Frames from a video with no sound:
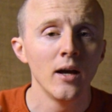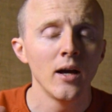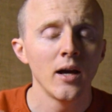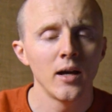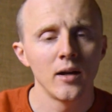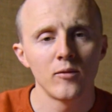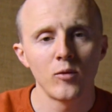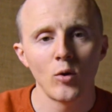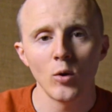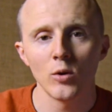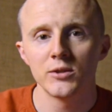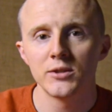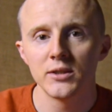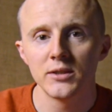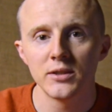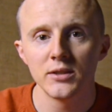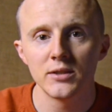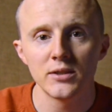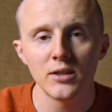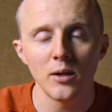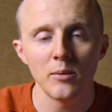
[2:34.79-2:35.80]
And of course, this
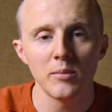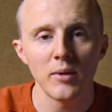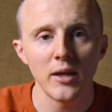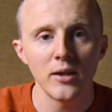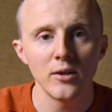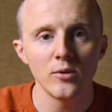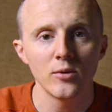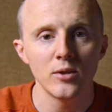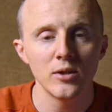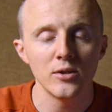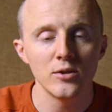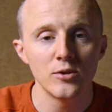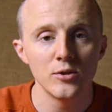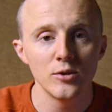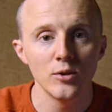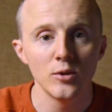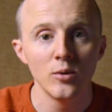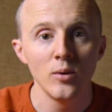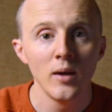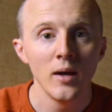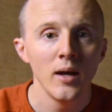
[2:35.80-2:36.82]
is something that you can
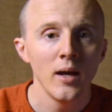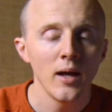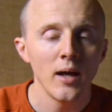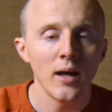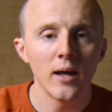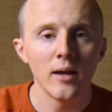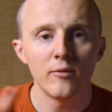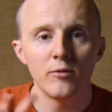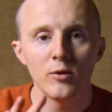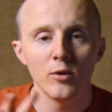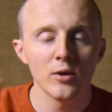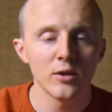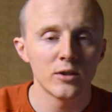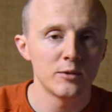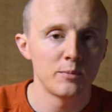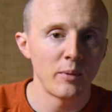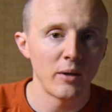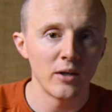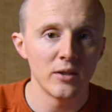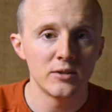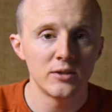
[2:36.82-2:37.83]
do if you're
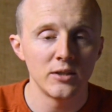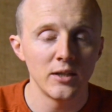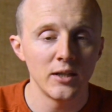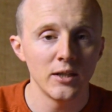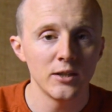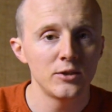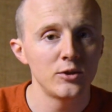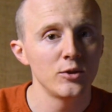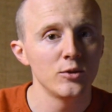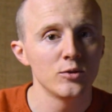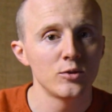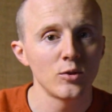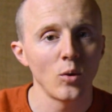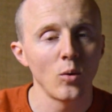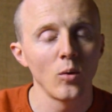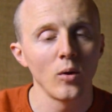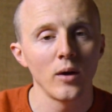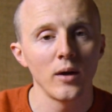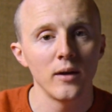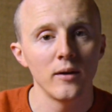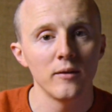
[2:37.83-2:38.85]
experiencing issues
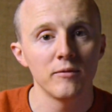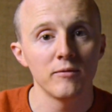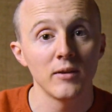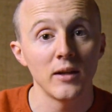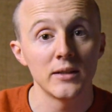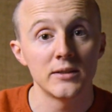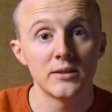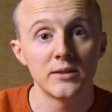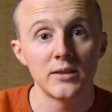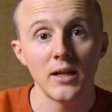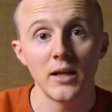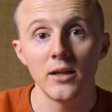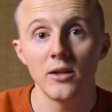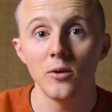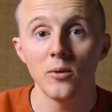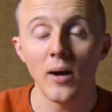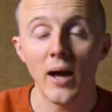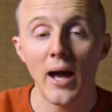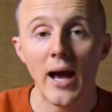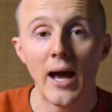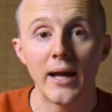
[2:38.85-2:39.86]
or if, let's say,
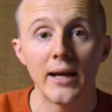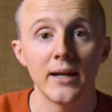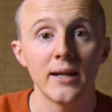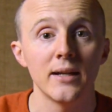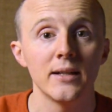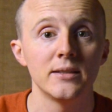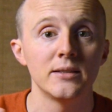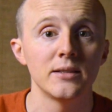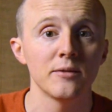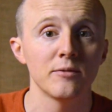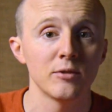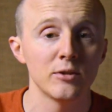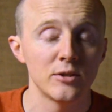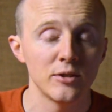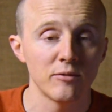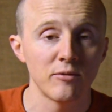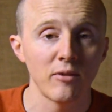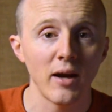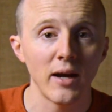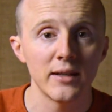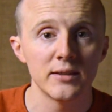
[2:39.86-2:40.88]
you add in a different
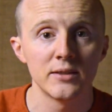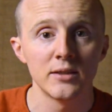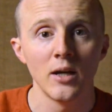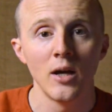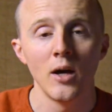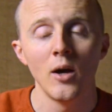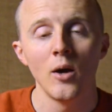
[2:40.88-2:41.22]
device,